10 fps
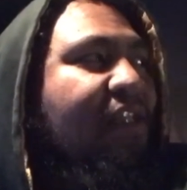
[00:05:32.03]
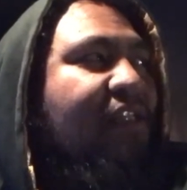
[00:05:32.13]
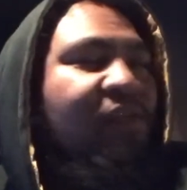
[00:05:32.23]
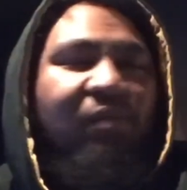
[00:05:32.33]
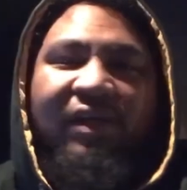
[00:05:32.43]

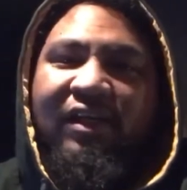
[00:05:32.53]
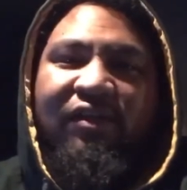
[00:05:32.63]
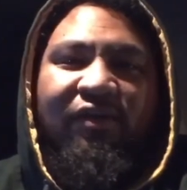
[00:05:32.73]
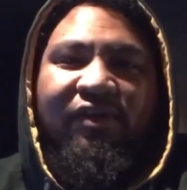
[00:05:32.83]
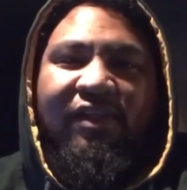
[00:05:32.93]
just
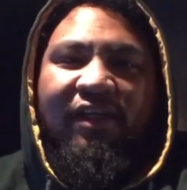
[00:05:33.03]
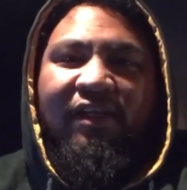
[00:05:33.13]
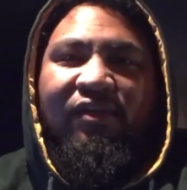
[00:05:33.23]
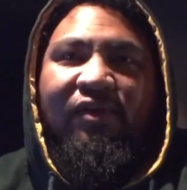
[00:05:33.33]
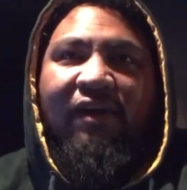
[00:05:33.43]
because you're
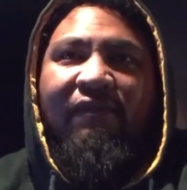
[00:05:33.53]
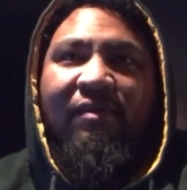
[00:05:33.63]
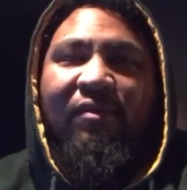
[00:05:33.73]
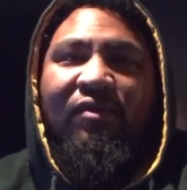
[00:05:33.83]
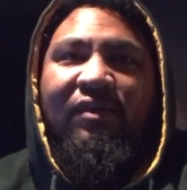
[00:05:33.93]
stuck in
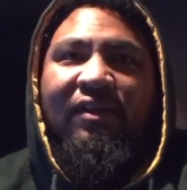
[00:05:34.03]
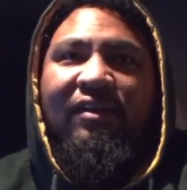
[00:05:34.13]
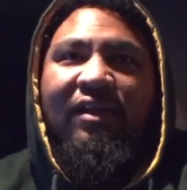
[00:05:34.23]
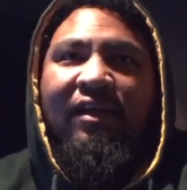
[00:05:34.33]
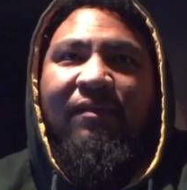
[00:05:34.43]
traffic most of
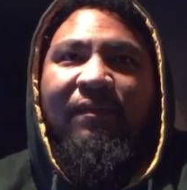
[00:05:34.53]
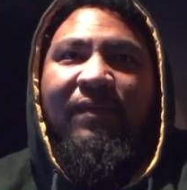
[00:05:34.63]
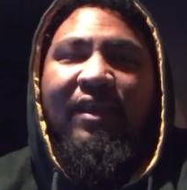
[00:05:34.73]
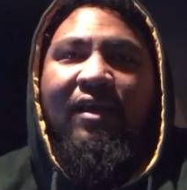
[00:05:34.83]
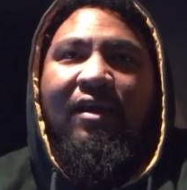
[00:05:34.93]
the time.
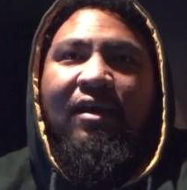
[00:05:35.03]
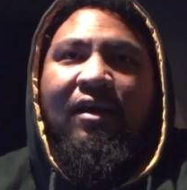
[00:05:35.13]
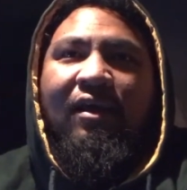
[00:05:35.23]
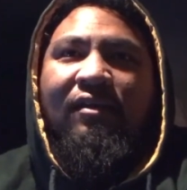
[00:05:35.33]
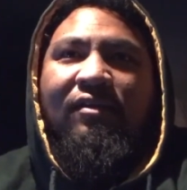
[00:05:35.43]

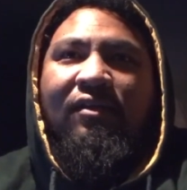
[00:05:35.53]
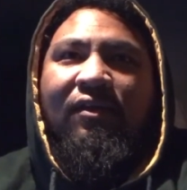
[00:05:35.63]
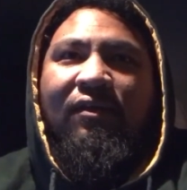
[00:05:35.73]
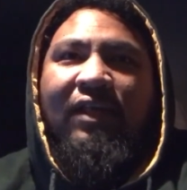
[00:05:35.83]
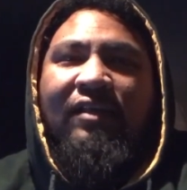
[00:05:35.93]
And
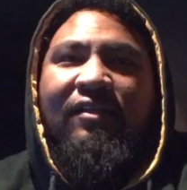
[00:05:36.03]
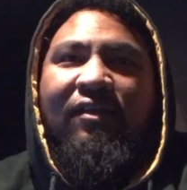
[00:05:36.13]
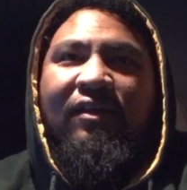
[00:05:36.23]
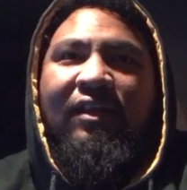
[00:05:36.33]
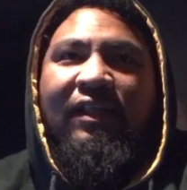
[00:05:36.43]
so that's the
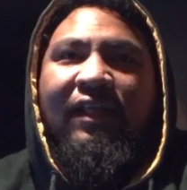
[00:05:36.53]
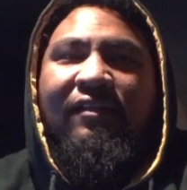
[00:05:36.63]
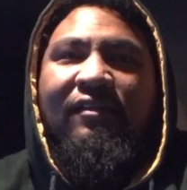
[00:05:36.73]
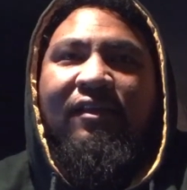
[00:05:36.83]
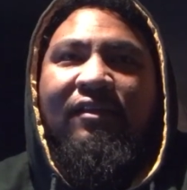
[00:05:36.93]
only thing
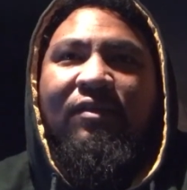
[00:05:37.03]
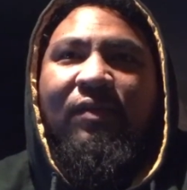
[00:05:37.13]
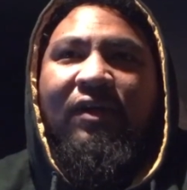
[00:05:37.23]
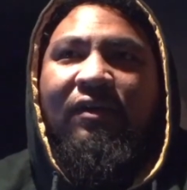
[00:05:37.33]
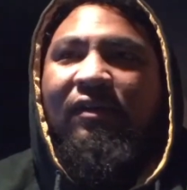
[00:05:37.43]
that sucks
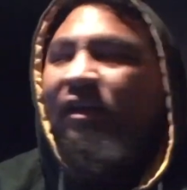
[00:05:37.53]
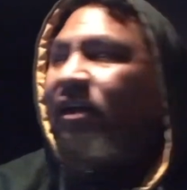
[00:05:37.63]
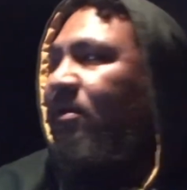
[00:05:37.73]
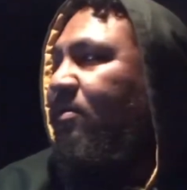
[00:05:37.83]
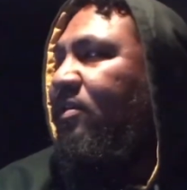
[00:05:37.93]
about
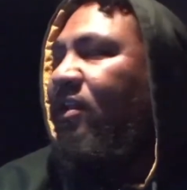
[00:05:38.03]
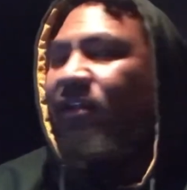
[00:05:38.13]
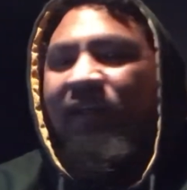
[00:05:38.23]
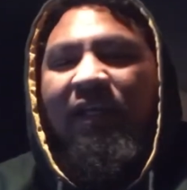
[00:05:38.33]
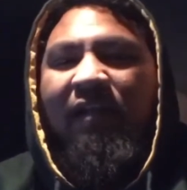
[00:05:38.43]

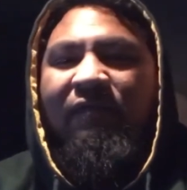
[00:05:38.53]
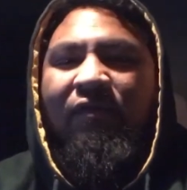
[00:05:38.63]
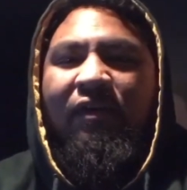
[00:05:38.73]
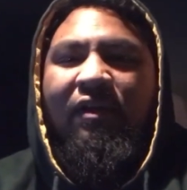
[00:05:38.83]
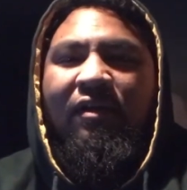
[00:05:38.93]
Southern
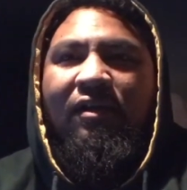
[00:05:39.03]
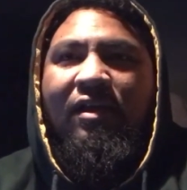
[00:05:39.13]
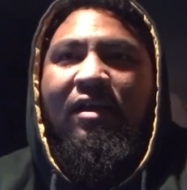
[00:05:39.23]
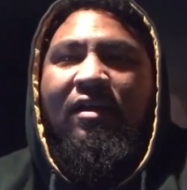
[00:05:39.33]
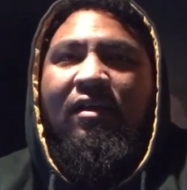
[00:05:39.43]
California.
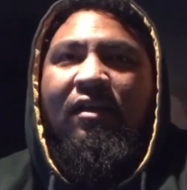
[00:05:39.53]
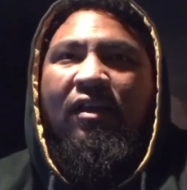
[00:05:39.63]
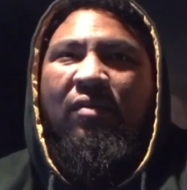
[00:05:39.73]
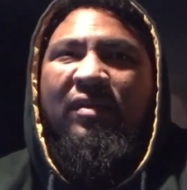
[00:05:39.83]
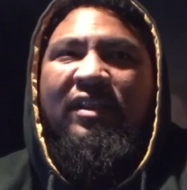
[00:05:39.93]
You
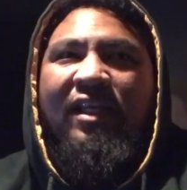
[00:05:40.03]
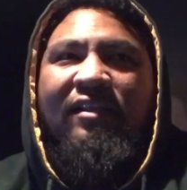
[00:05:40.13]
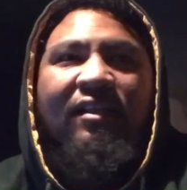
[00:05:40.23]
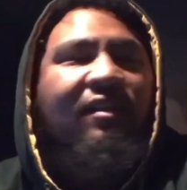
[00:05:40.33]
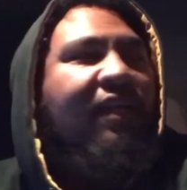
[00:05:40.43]
know,
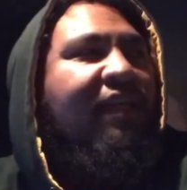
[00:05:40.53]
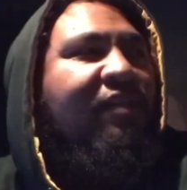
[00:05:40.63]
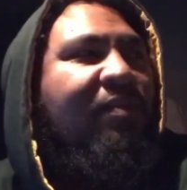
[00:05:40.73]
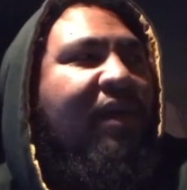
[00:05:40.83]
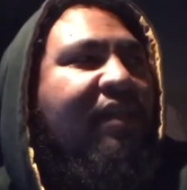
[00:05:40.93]
besides the tight
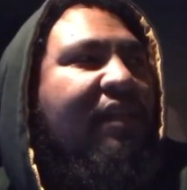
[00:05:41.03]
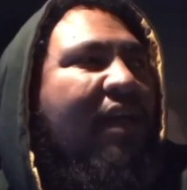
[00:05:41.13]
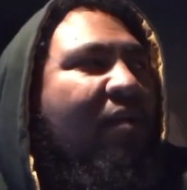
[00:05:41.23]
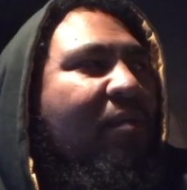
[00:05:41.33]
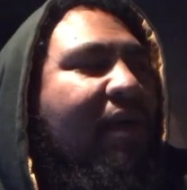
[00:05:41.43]
spots,
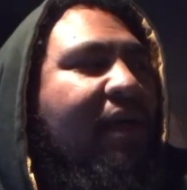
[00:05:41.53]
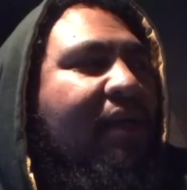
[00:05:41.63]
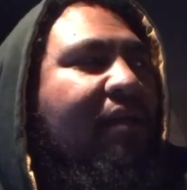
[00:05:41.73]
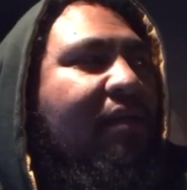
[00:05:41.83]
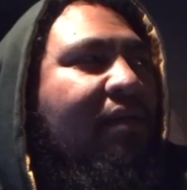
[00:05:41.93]
I don't
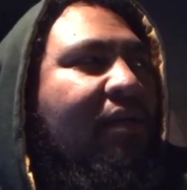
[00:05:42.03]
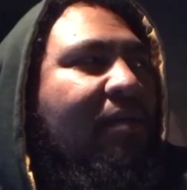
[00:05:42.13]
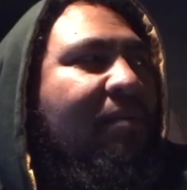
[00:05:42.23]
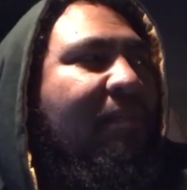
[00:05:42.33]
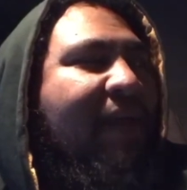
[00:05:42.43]
mind
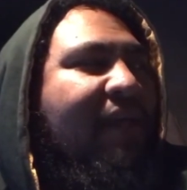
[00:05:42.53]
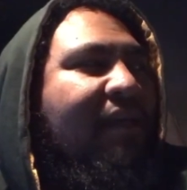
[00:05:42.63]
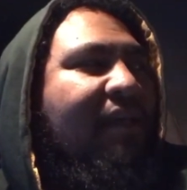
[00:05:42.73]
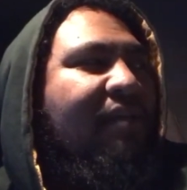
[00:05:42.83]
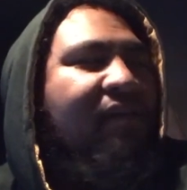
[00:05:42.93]

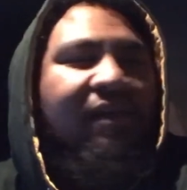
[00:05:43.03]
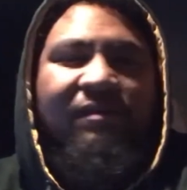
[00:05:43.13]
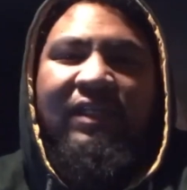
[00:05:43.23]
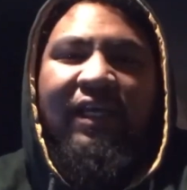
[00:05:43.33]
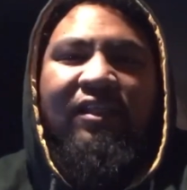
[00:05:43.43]
backing into
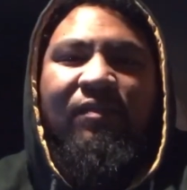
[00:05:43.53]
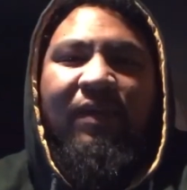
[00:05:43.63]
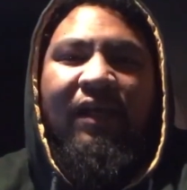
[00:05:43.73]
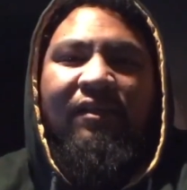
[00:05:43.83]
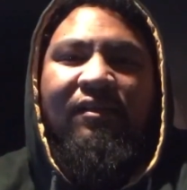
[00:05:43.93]
them tight
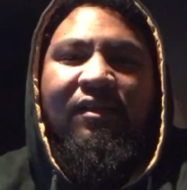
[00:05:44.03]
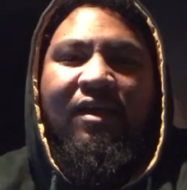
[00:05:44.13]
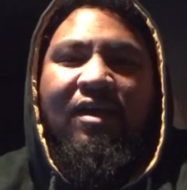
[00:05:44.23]
spots.